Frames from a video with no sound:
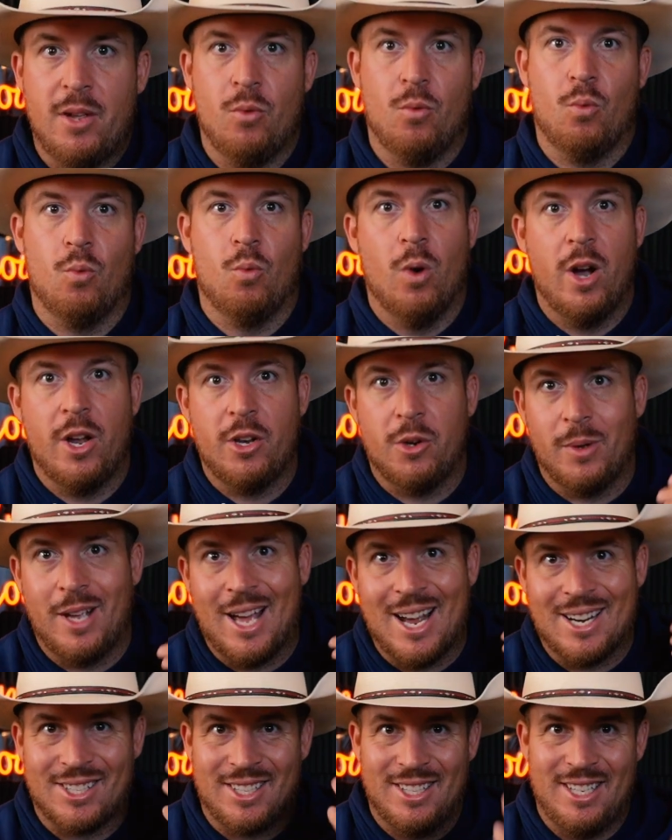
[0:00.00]
What do we
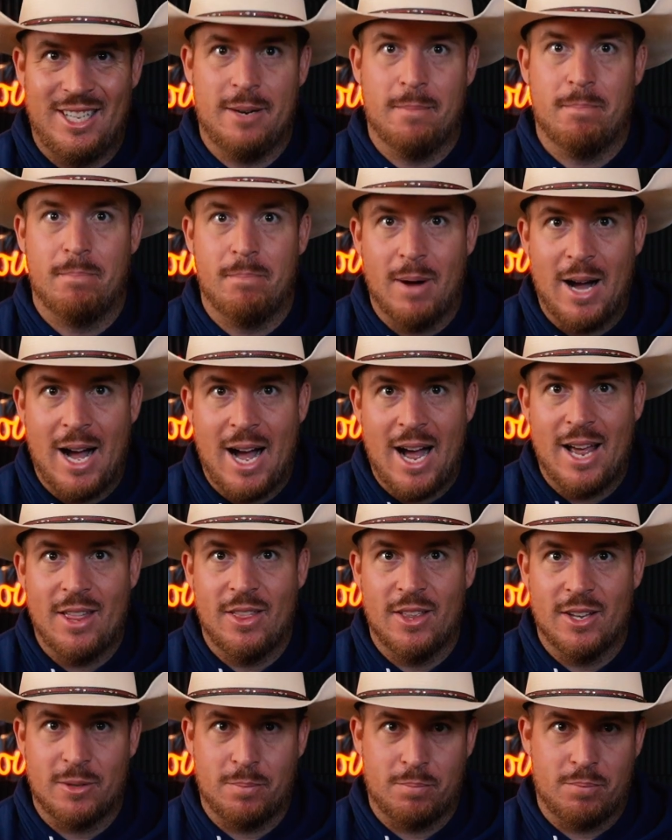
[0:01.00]
actually need to buy
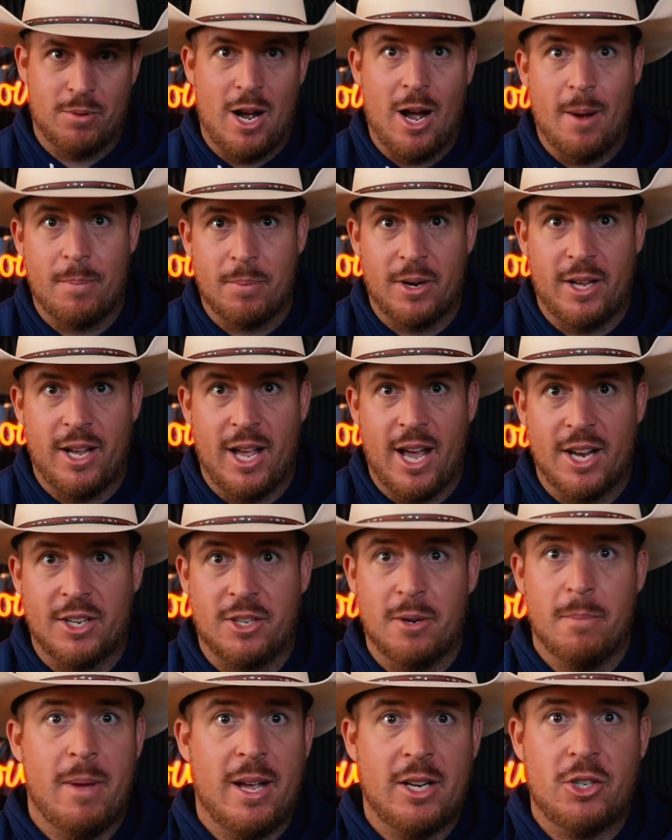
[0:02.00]
this property at
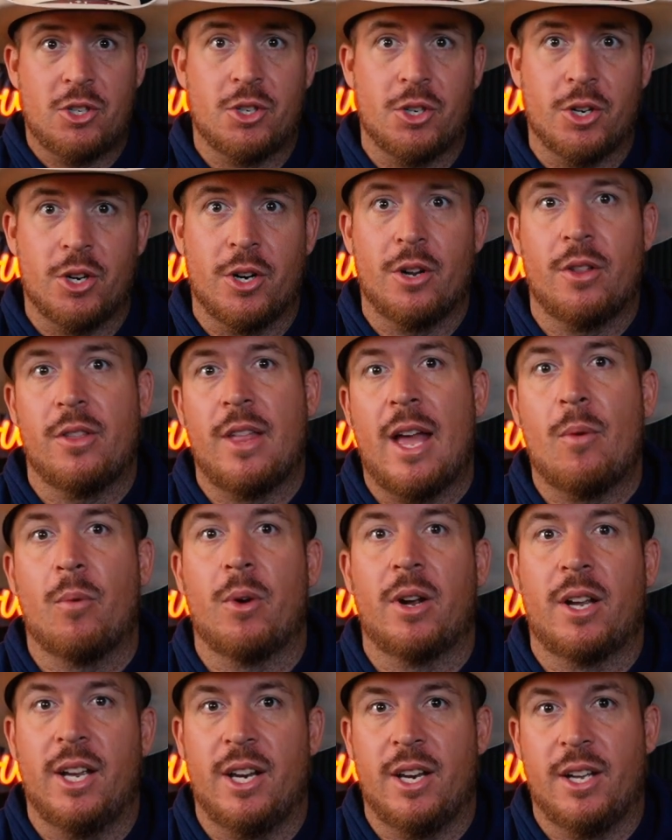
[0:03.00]
to make sure that
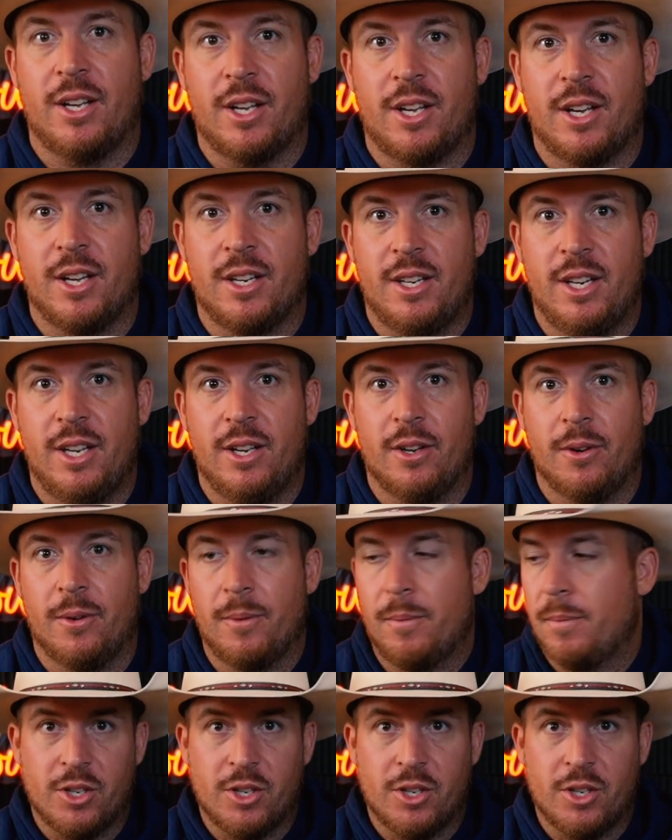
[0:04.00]
we're getting a good deal?